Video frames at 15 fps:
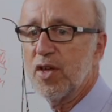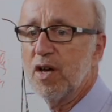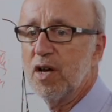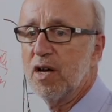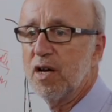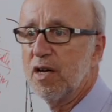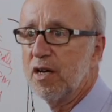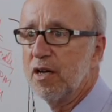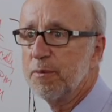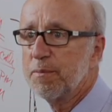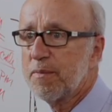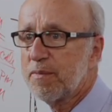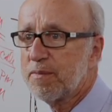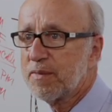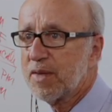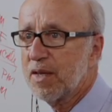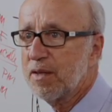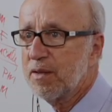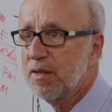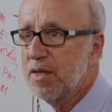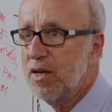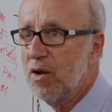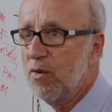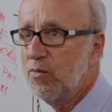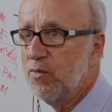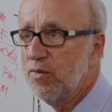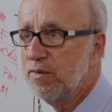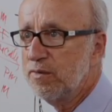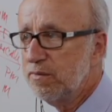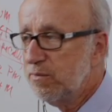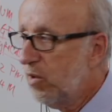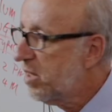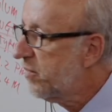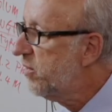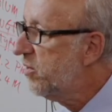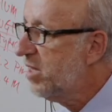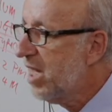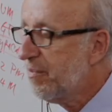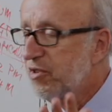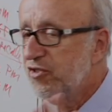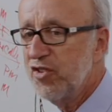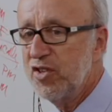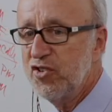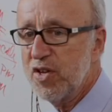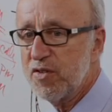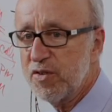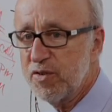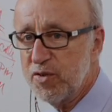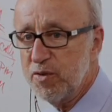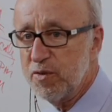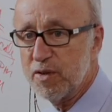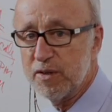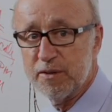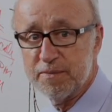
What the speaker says: what if you damage the adjacent tooth?